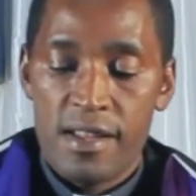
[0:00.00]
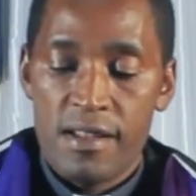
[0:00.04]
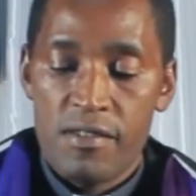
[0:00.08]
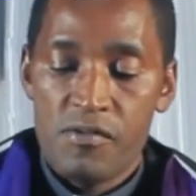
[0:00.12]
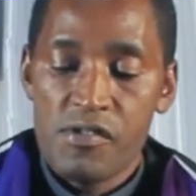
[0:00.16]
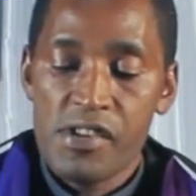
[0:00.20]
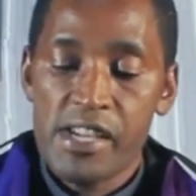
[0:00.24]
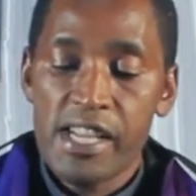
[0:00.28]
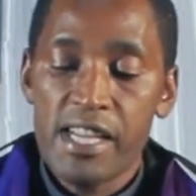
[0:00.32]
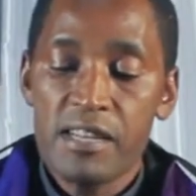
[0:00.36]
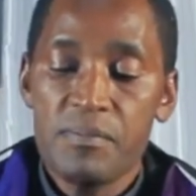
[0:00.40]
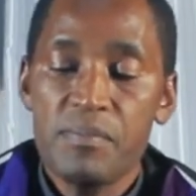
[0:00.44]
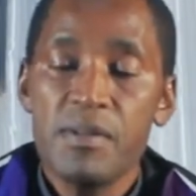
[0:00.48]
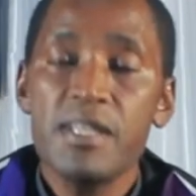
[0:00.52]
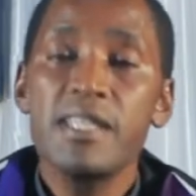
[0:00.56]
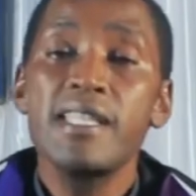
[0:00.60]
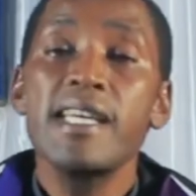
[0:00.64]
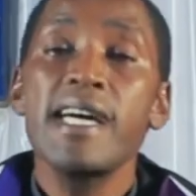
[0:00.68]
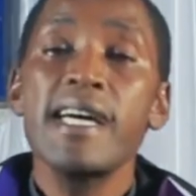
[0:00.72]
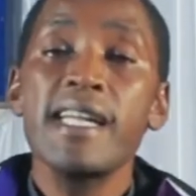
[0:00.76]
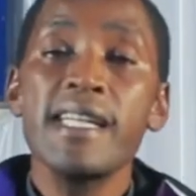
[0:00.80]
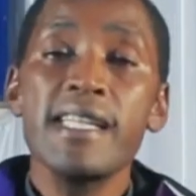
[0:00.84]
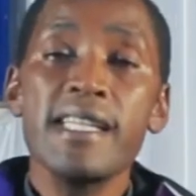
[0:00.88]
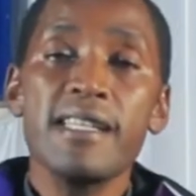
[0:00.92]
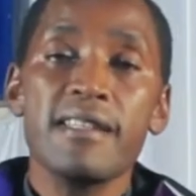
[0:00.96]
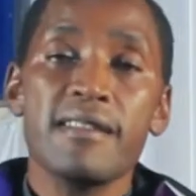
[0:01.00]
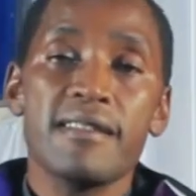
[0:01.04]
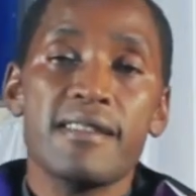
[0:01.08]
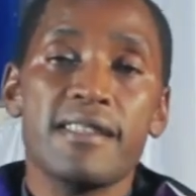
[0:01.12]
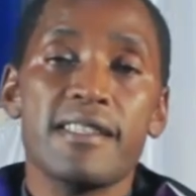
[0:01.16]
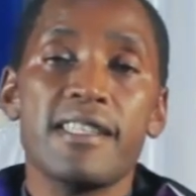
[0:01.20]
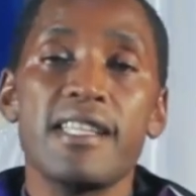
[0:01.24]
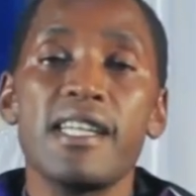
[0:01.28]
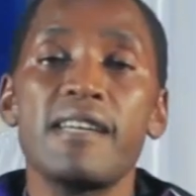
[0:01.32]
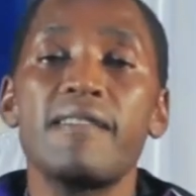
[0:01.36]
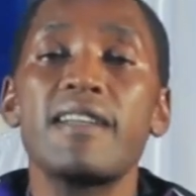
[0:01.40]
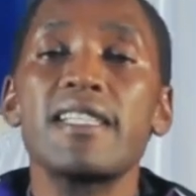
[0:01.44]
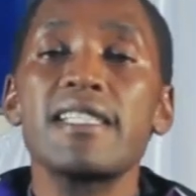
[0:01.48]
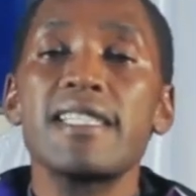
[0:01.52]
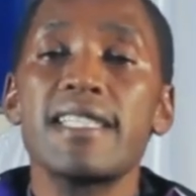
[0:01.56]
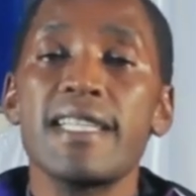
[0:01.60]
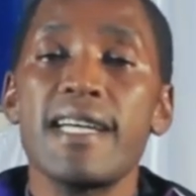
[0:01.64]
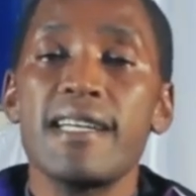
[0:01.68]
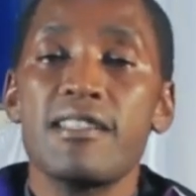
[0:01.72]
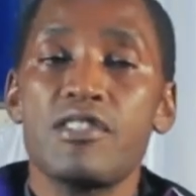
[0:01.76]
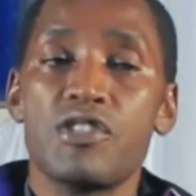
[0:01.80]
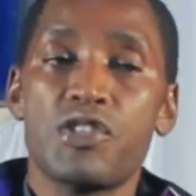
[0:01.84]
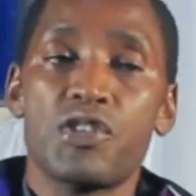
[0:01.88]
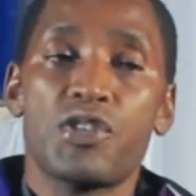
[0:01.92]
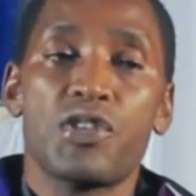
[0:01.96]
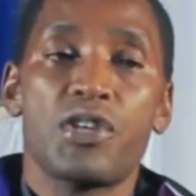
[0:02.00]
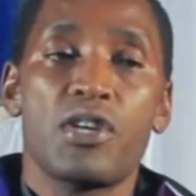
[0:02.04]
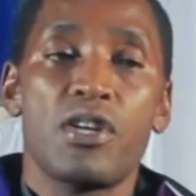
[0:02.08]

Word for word: We can be Daniels in our church.